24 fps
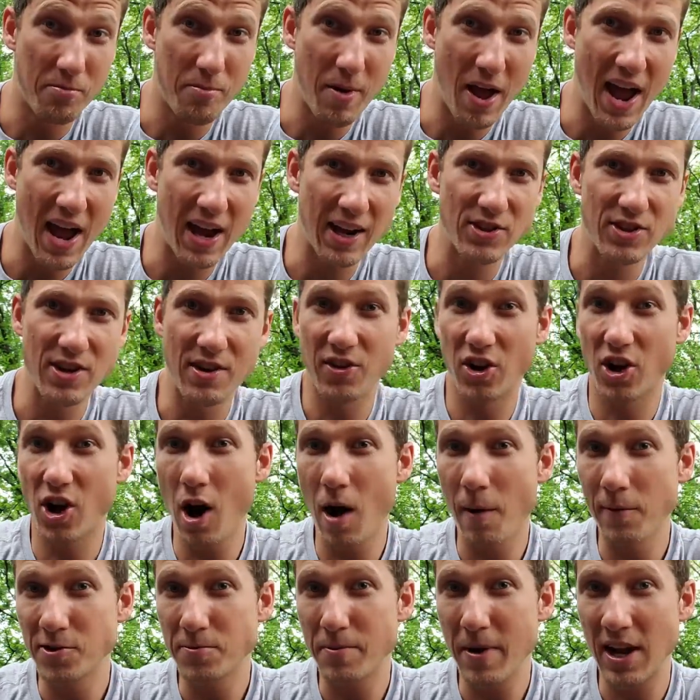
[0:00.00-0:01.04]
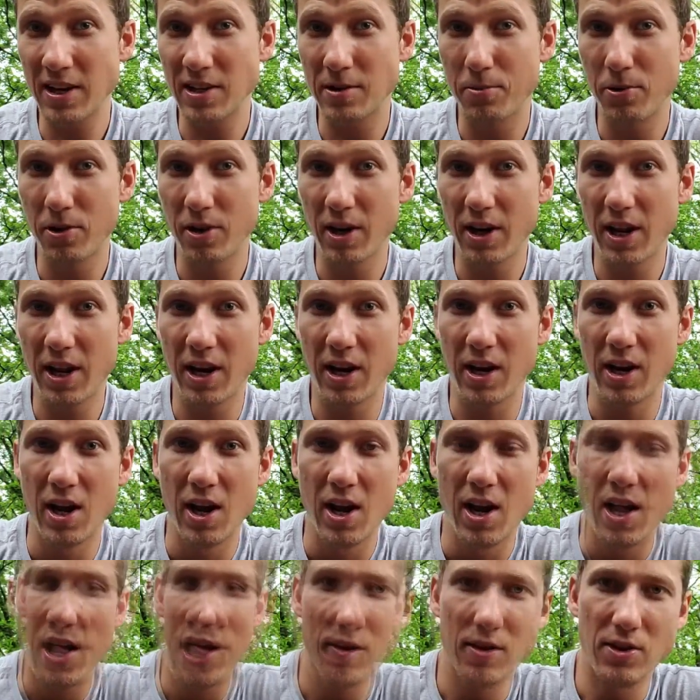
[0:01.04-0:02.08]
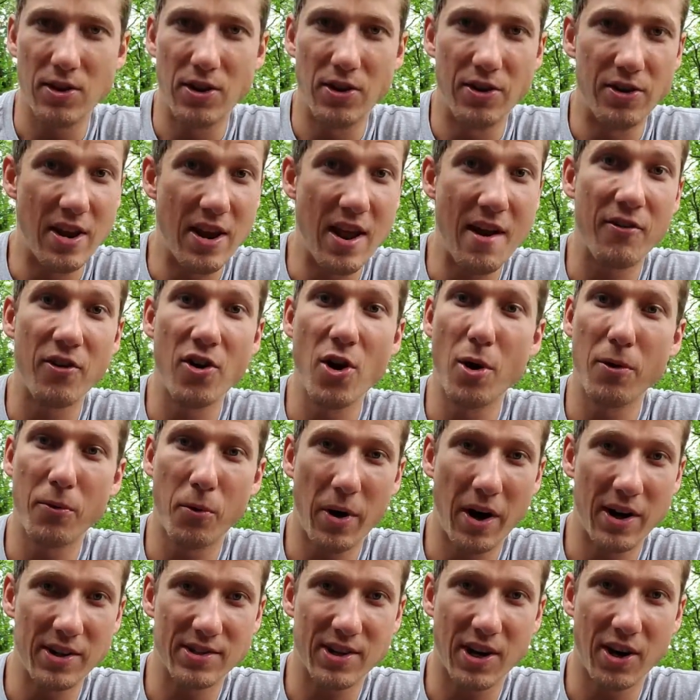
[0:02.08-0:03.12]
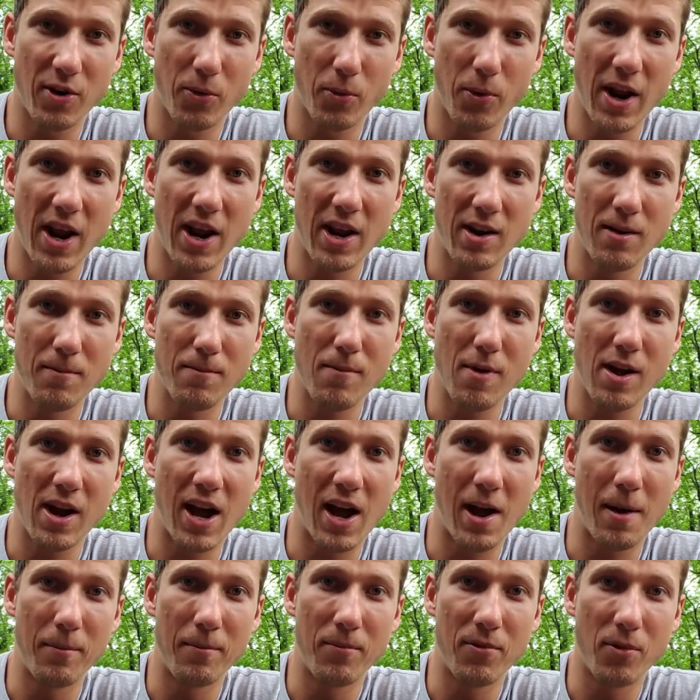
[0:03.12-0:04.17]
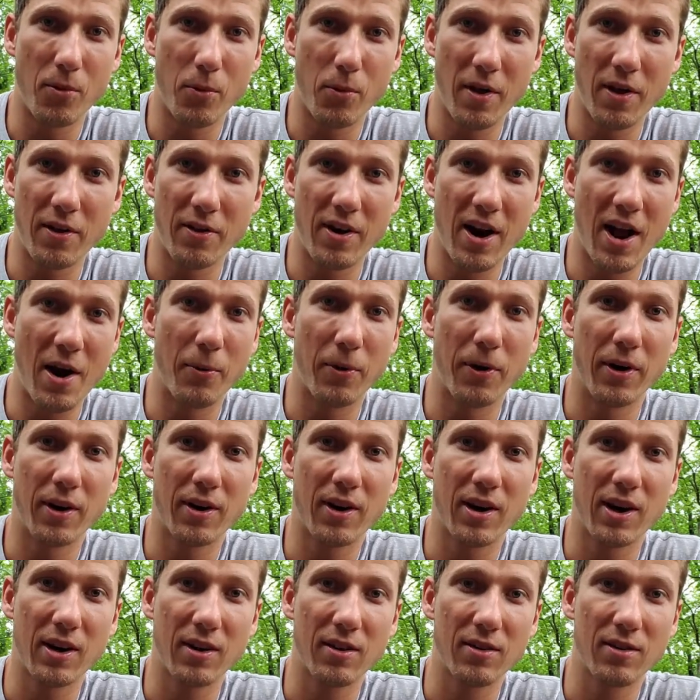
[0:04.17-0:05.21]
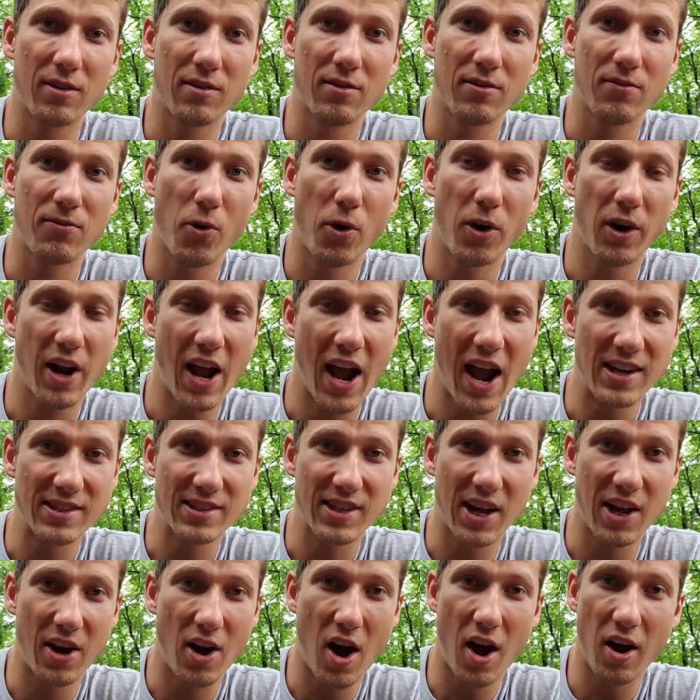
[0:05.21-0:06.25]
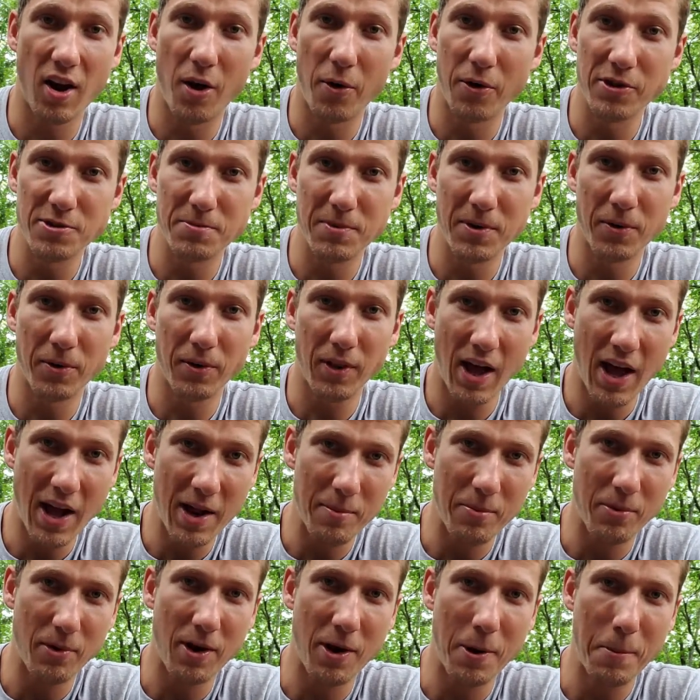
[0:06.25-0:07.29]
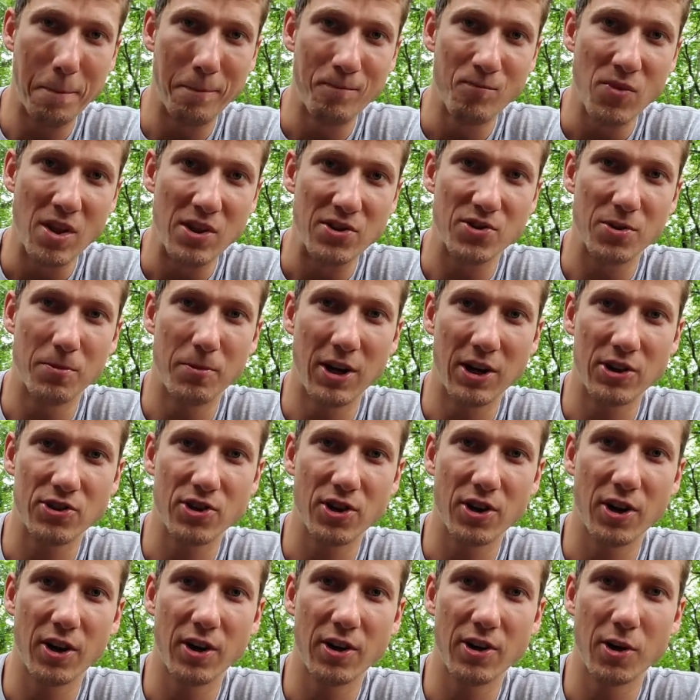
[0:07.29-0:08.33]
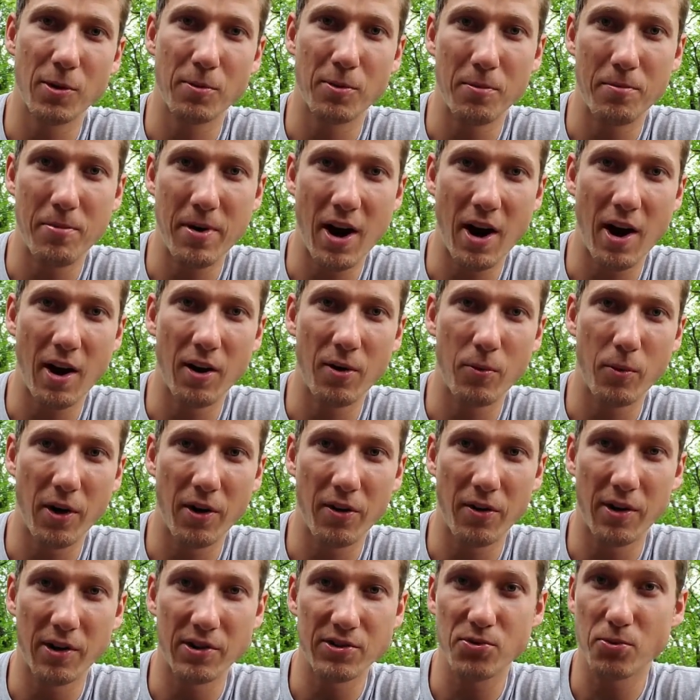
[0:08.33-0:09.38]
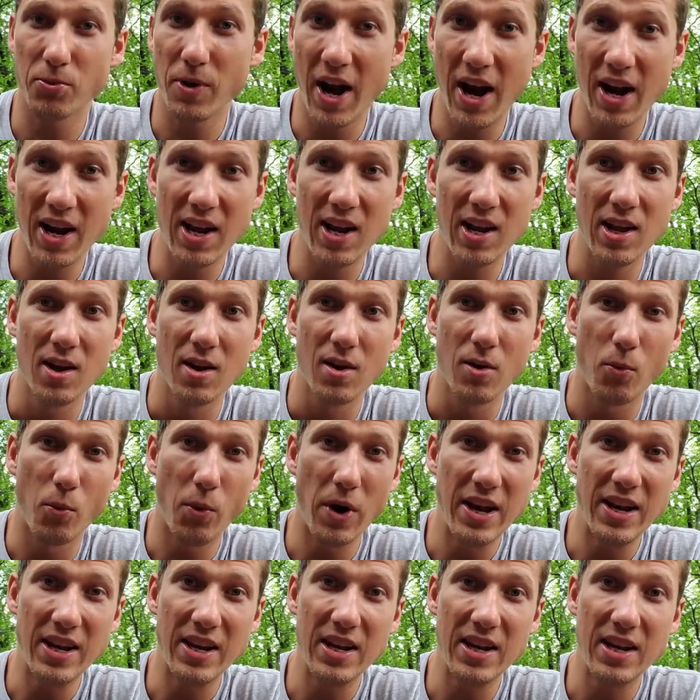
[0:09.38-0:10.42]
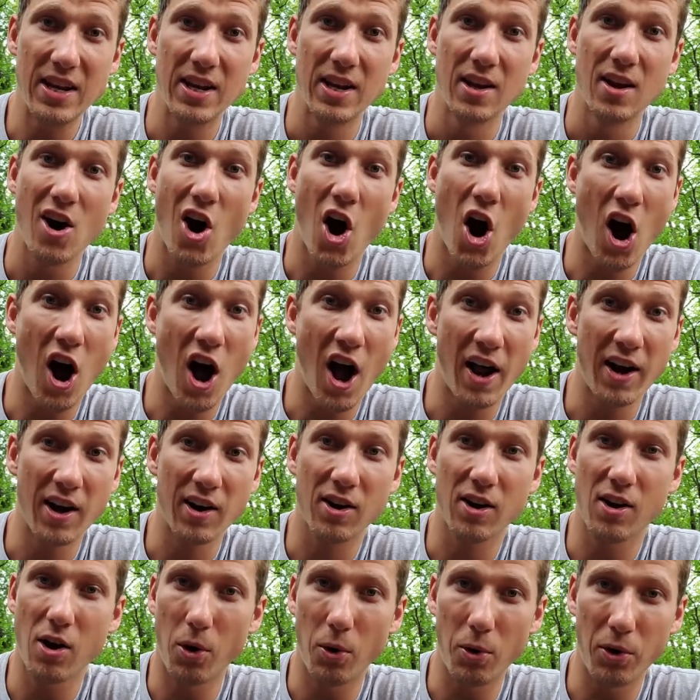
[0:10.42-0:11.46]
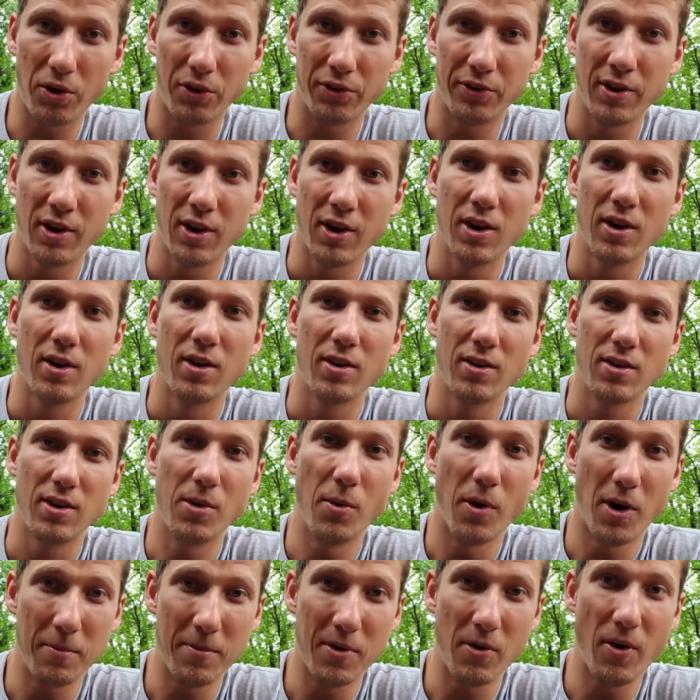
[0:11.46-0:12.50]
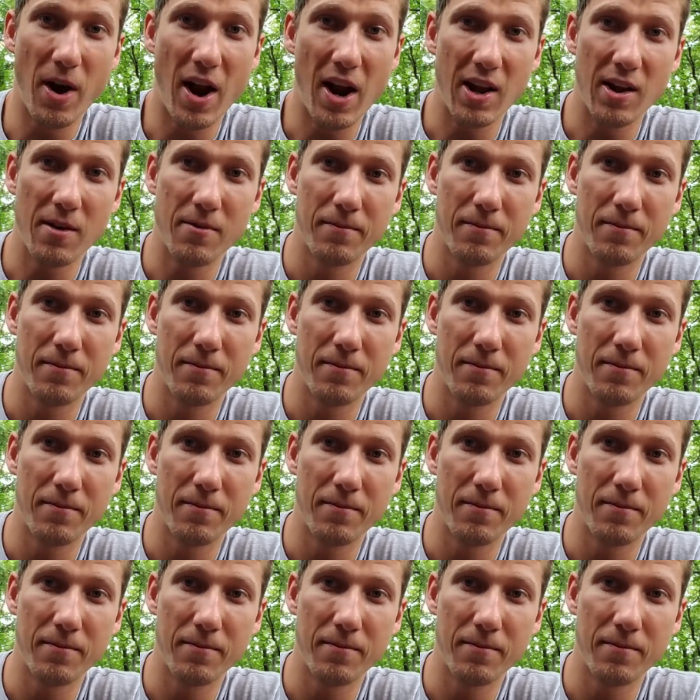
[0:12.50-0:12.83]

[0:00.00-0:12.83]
bag? Do you have a garbage bag to put it in? You never know when it's going to rain. The Weather Network forecast cannot always be relied upon, so make sure you're prepared whether it's rainy, windy, hot, cold. You want to be ready.